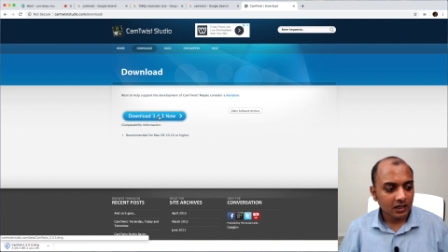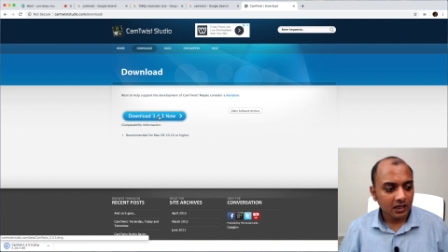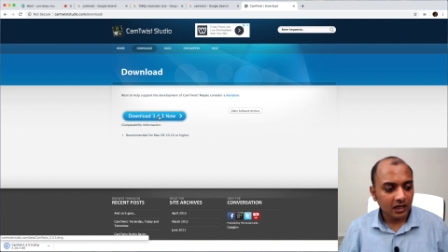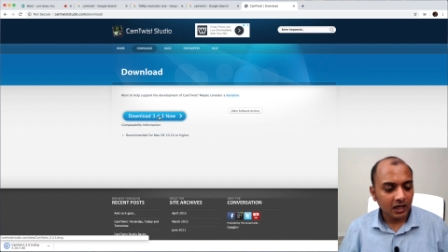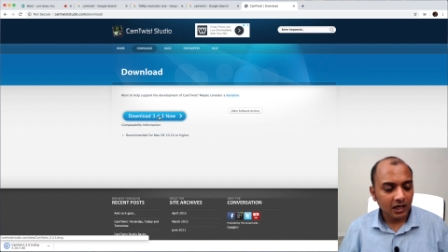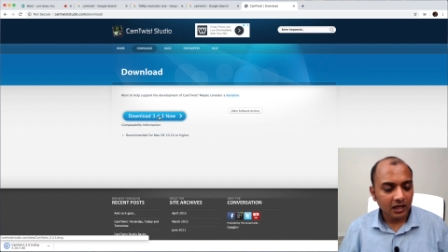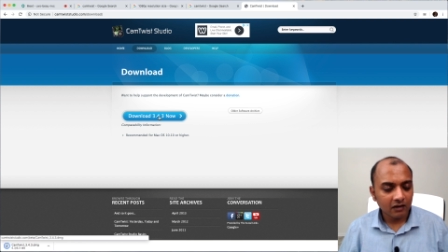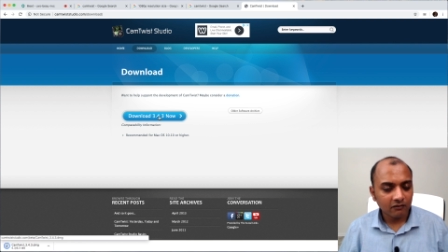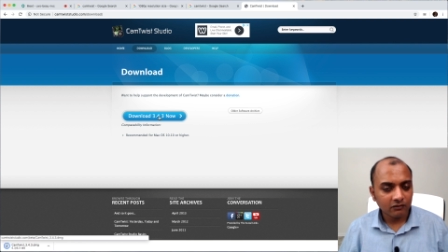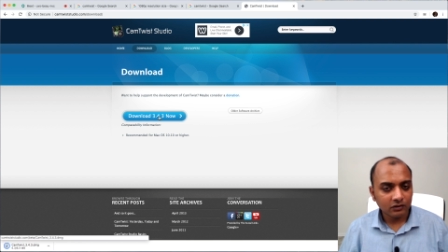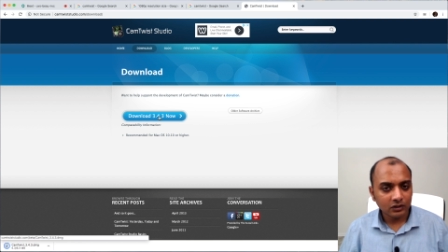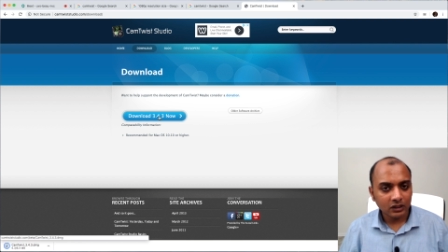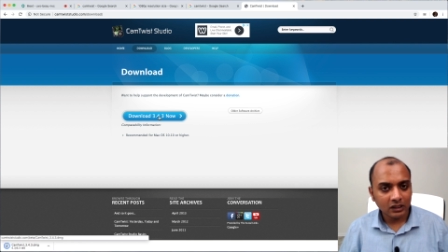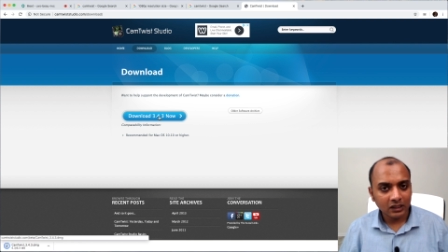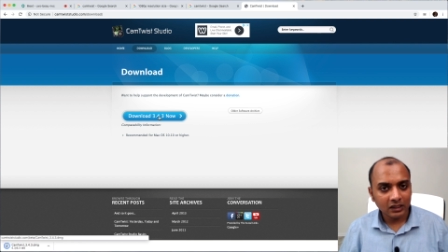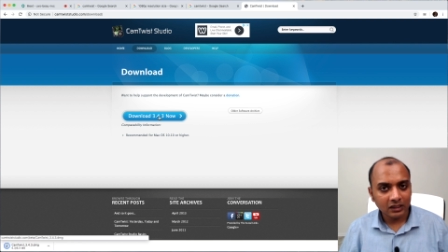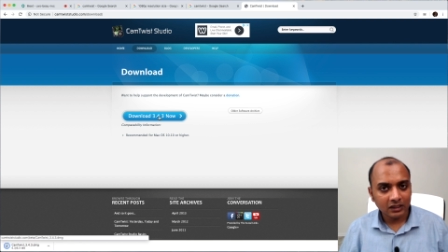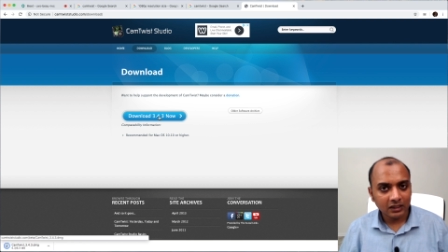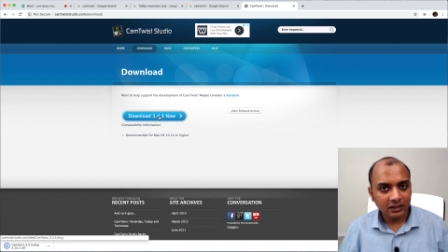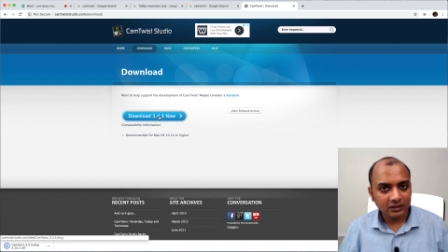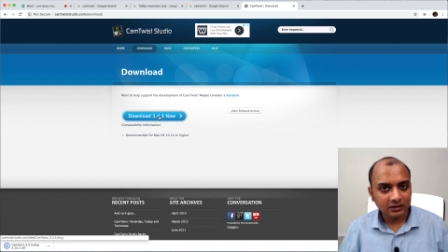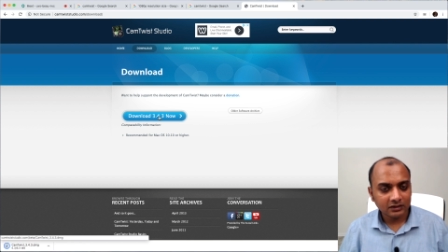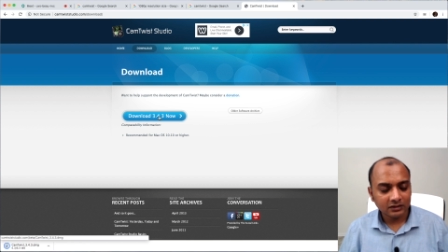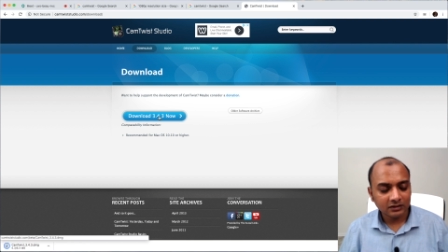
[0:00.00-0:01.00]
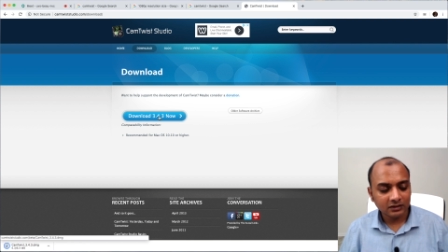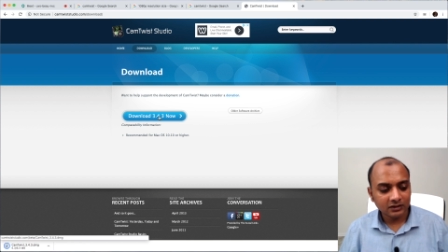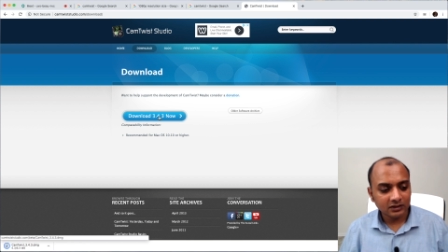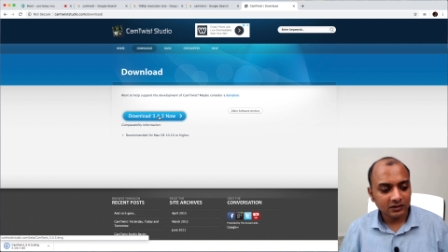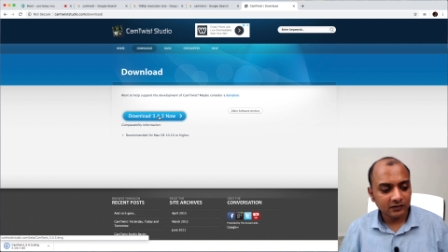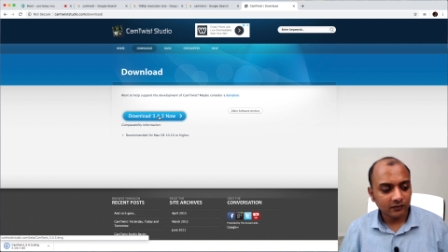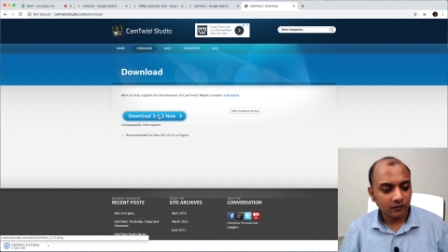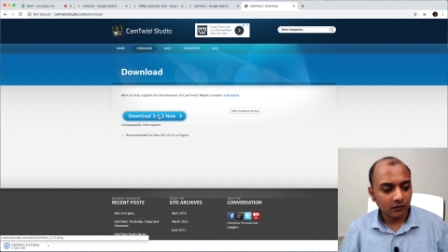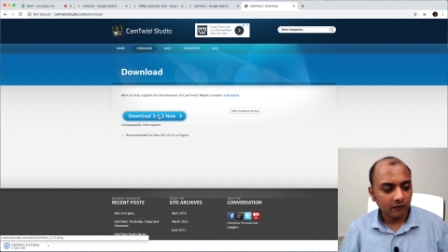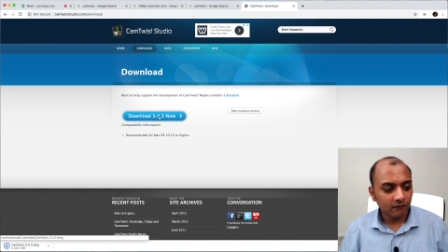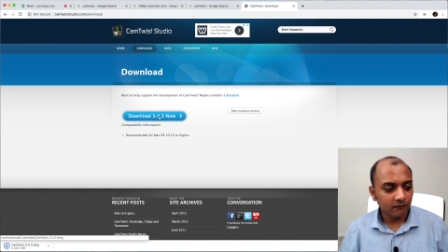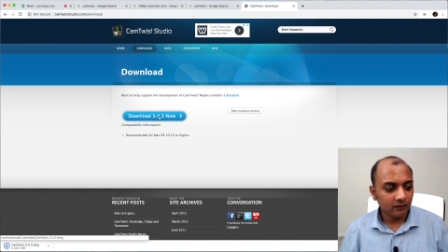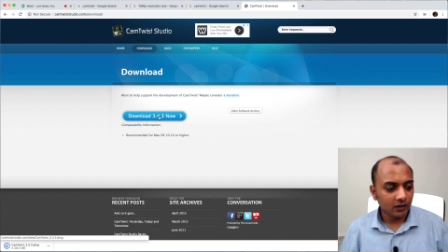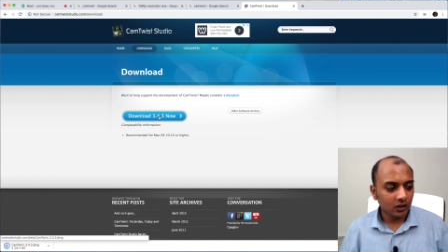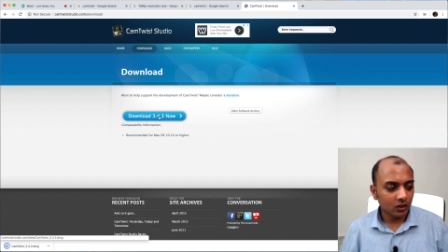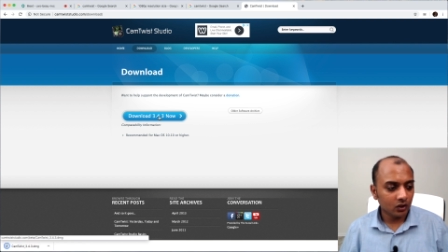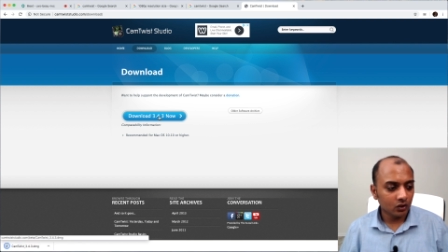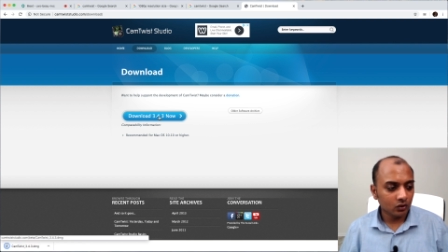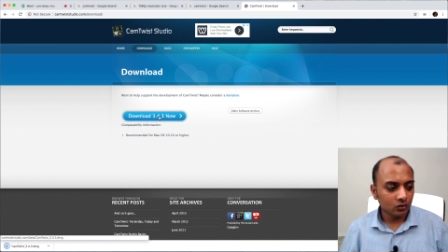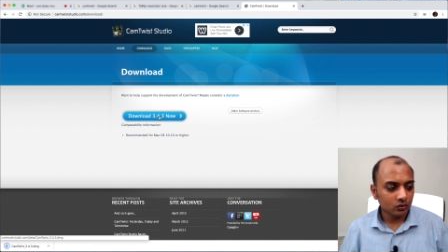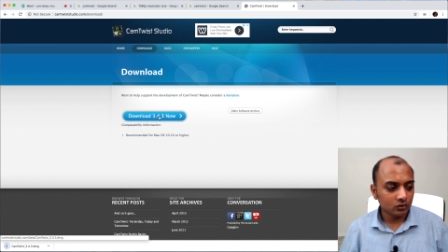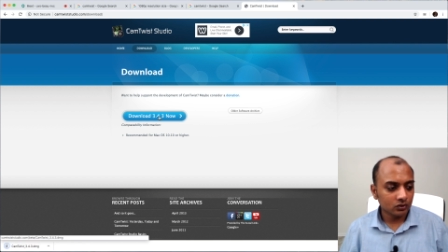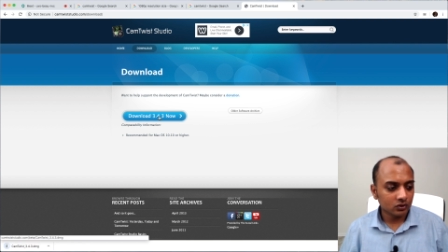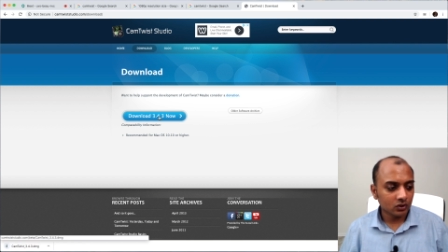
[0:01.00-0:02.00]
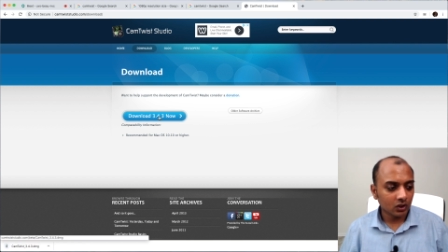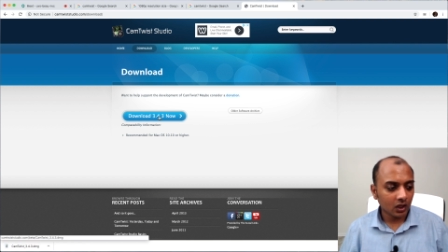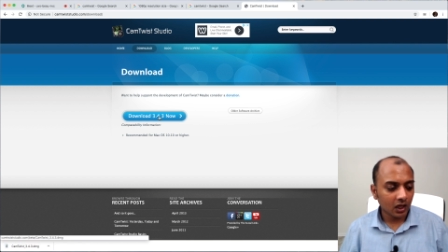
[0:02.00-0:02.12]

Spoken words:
I haven't really tested this for Windows